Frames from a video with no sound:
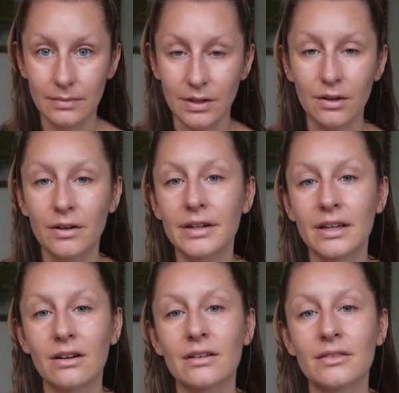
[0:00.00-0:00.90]
you're
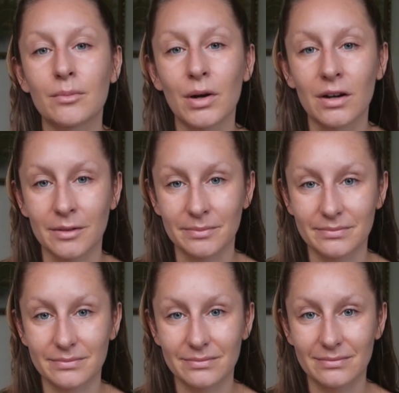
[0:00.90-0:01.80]
already on the bottom.
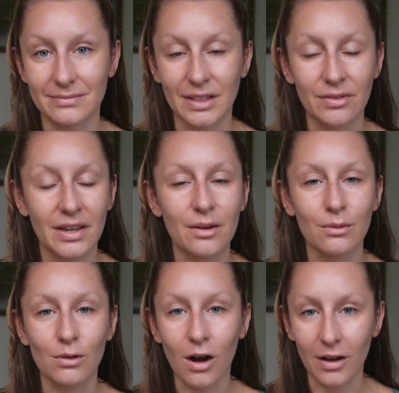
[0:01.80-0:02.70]
You've hit
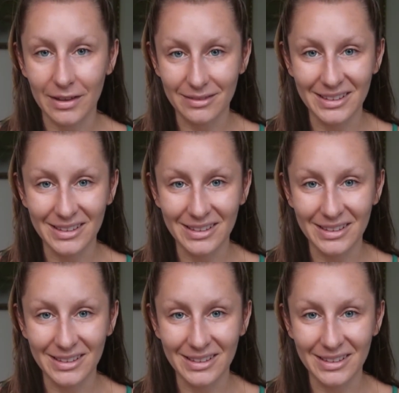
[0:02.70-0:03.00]
rock.